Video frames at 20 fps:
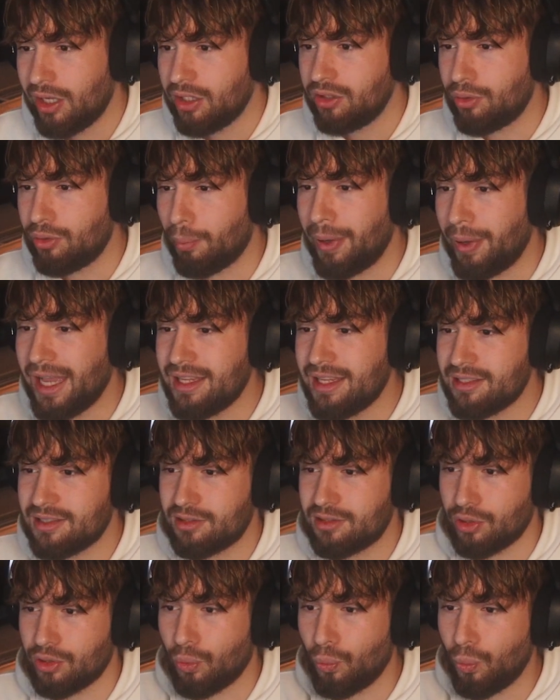the
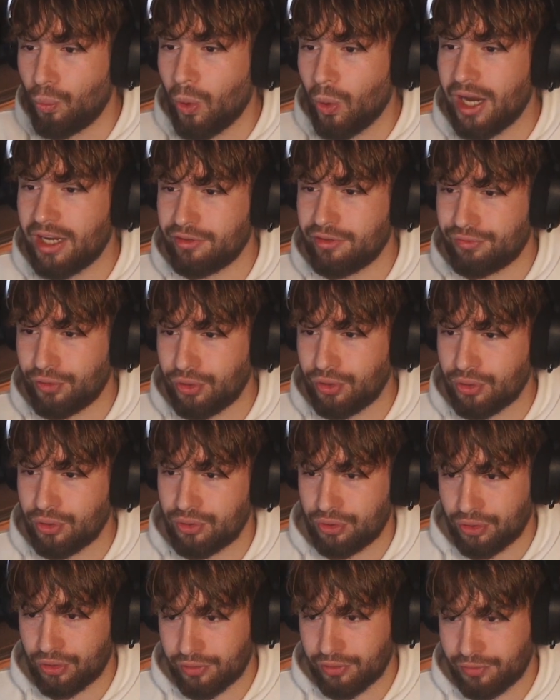best way for you
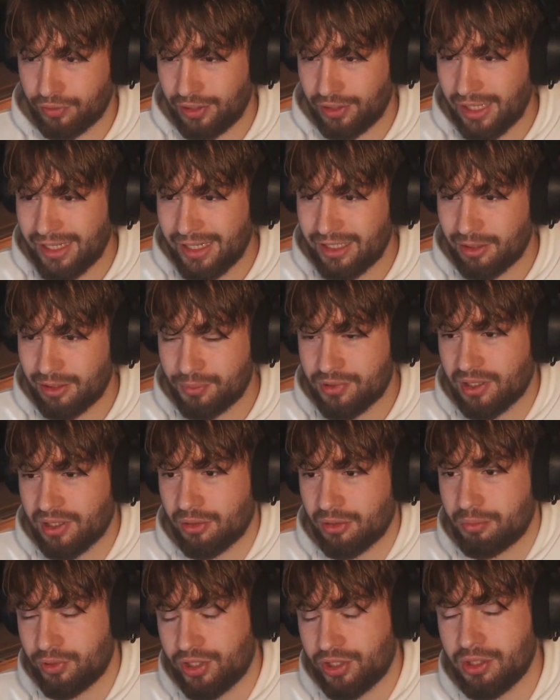to go for lineup
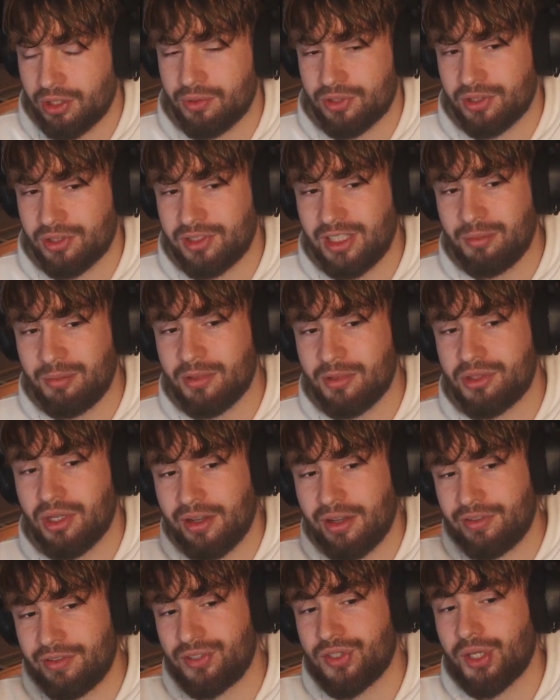without pushing with the team is to
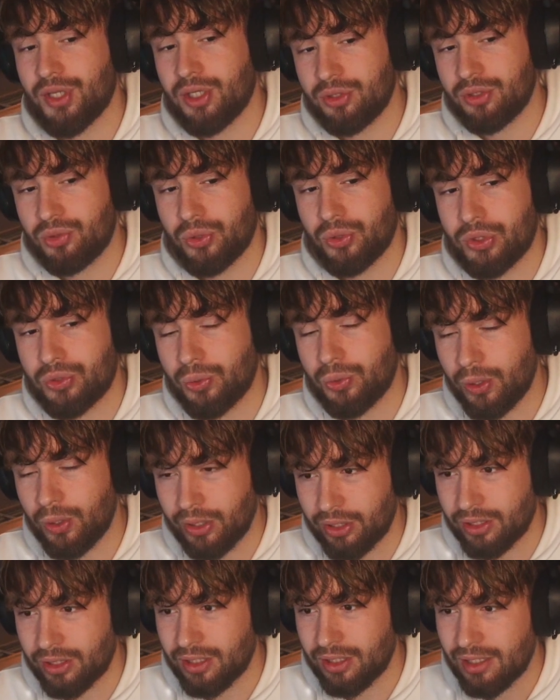have a second
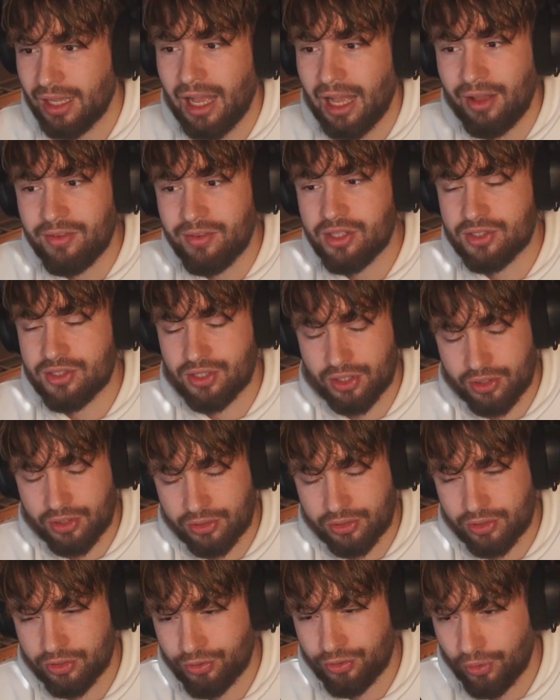controller. Having a second
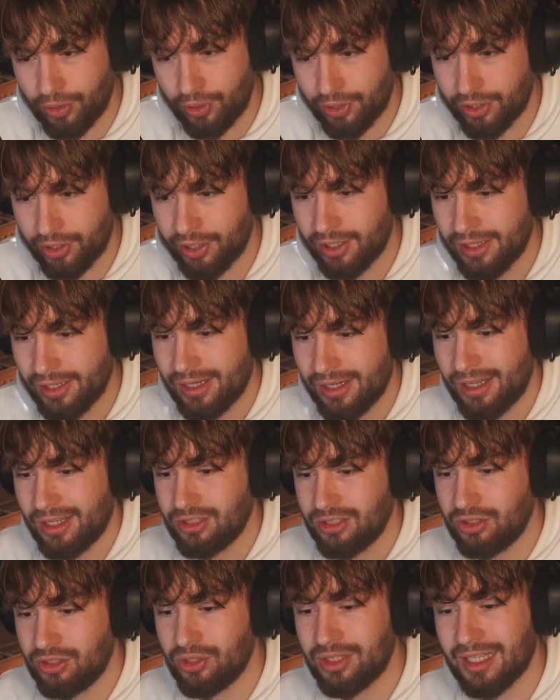controller,
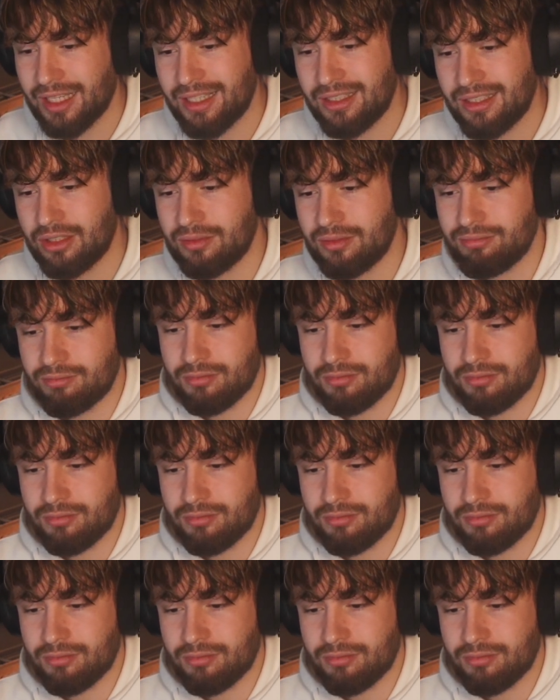you can